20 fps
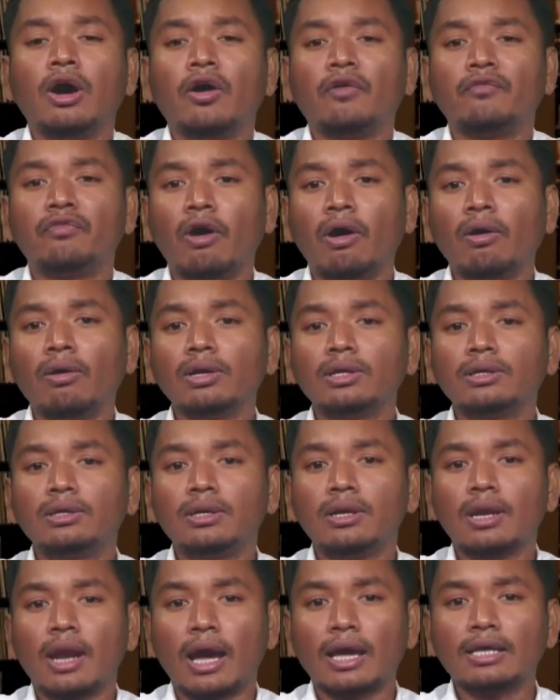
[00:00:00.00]
fault
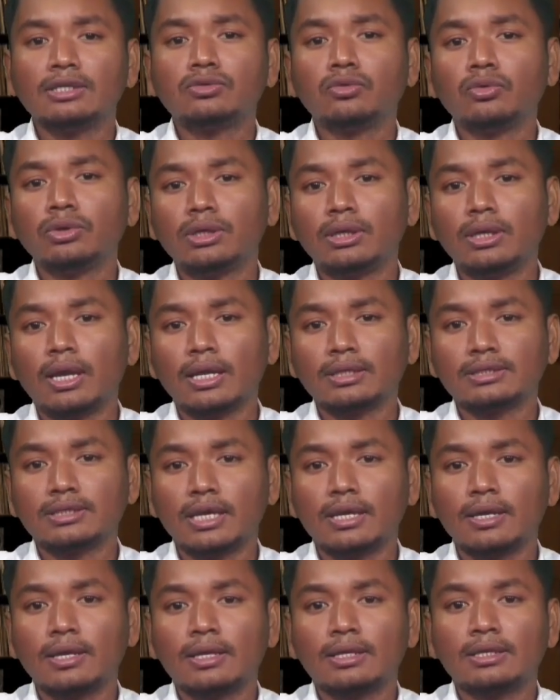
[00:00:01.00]
lies with as
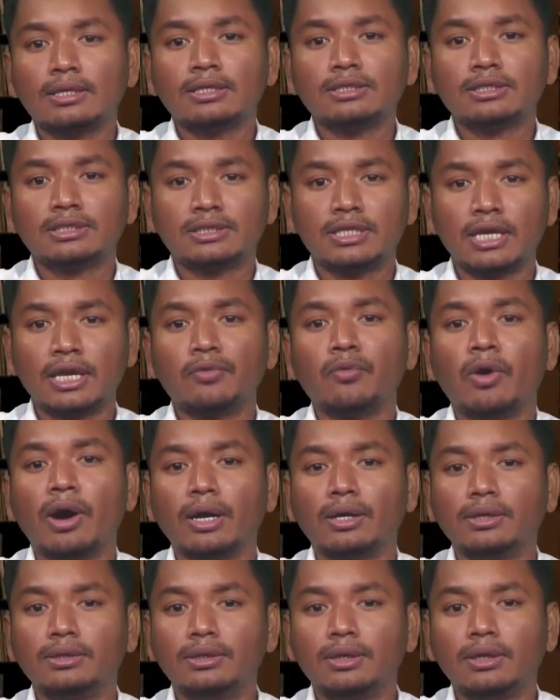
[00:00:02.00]
a
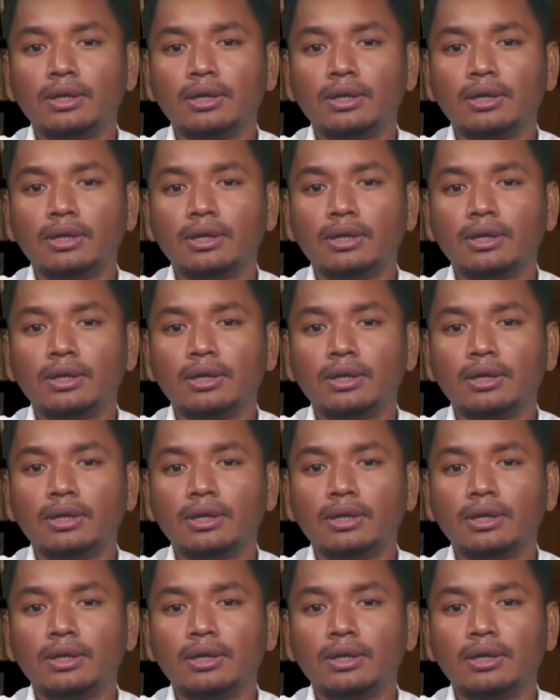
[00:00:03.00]
steward.